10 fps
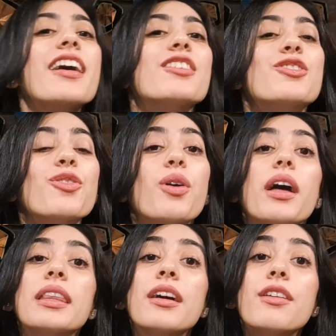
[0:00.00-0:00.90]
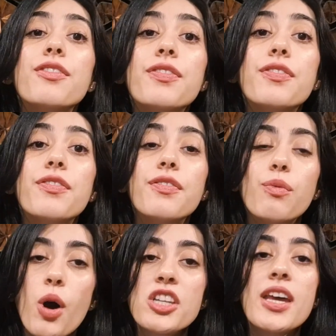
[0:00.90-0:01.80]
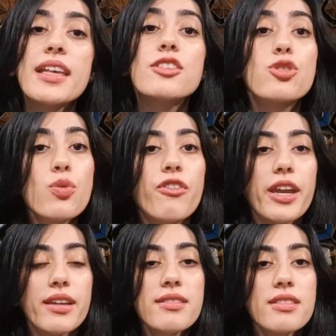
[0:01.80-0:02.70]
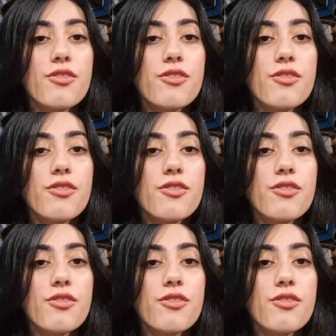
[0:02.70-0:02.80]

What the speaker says: So the watch has two variants,